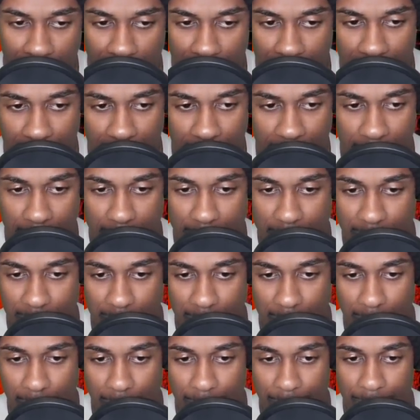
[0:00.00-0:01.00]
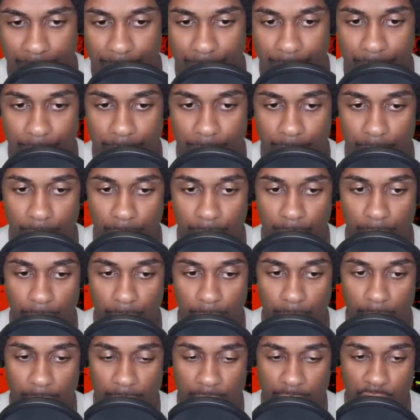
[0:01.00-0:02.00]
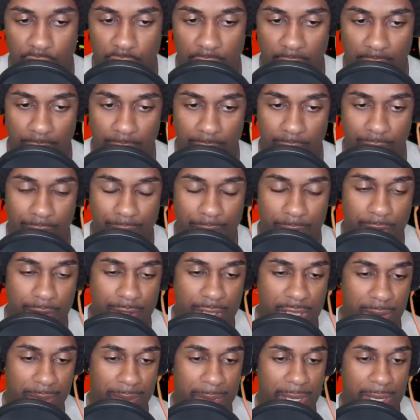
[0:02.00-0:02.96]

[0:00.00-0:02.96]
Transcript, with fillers: And this genre of music,